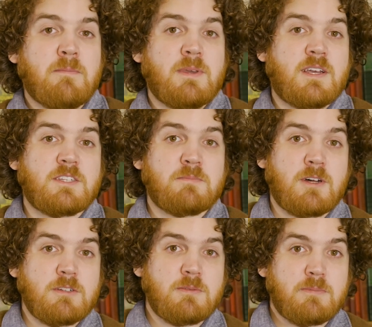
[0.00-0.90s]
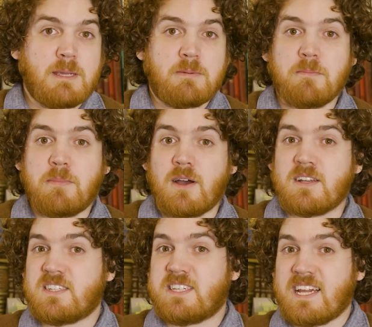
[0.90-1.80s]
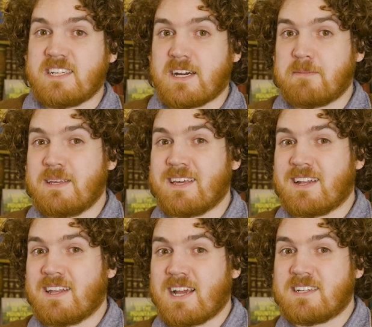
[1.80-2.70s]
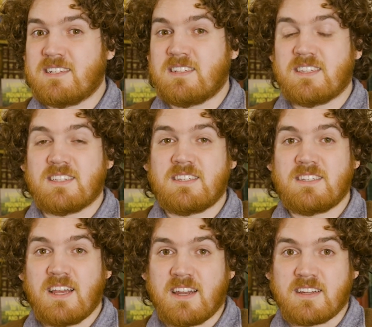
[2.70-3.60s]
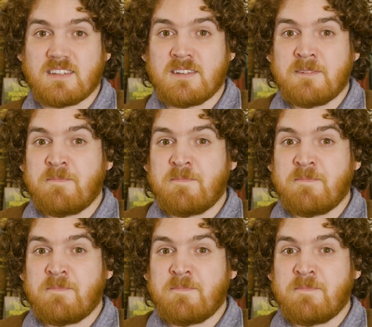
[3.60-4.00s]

Because multiple people per state are being elected to the Senate,